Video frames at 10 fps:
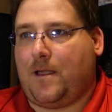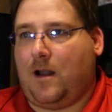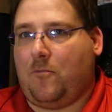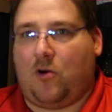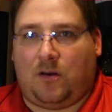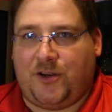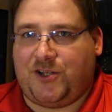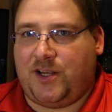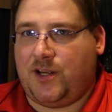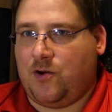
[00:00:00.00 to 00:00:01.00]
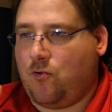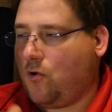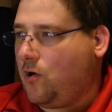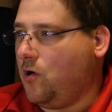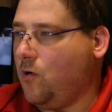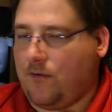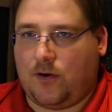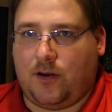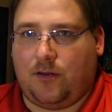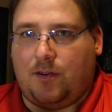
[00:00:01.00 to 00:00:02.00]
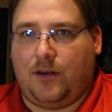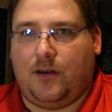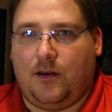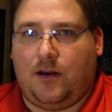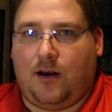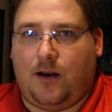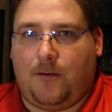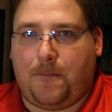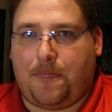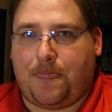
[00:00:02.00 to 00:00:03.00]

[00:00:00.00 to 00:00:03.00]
um, RWG or whoever, you know, the, um, um